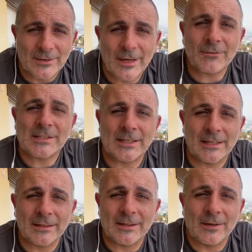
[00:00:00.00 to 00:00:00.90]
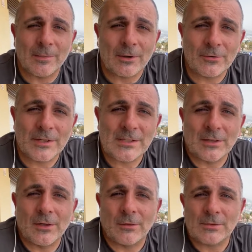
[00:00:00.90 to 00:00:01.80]
I haven't said anything about Chris in a
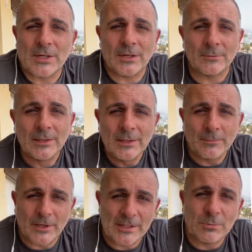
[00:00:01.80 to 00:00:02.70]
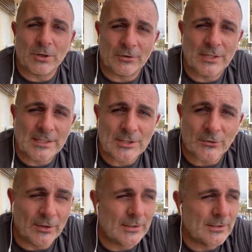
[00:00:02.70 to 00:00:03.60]
long time, but it's what Chris is
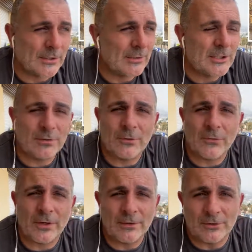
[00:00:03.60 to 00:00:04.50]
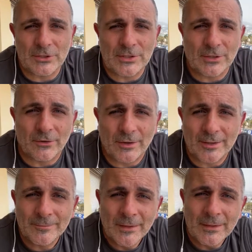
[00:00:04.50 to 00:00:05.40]
trying to do. He's unifying not just
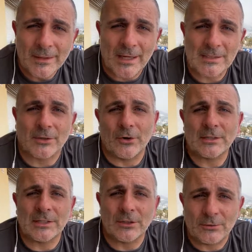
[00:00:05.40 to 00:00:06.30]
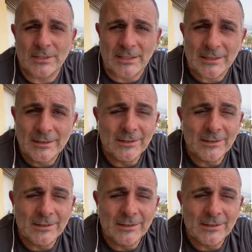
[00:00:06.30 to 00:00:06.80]
karate as karate unity.